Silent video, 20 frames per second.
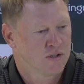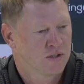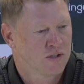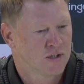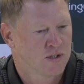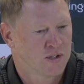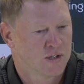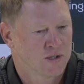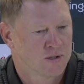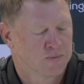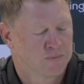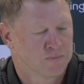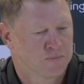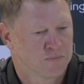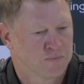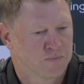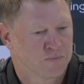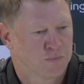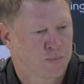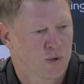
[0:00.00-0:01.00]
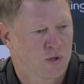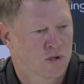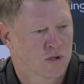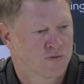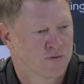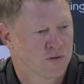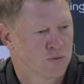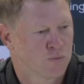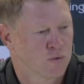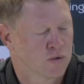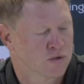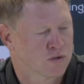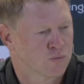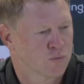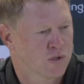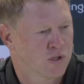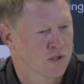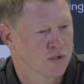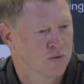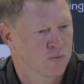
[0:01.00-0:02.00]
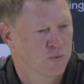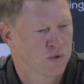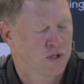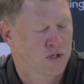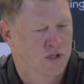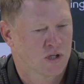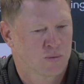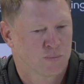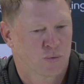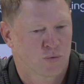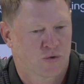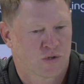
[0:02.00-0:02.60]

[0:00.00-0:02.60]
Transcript: Part of it was we had a couple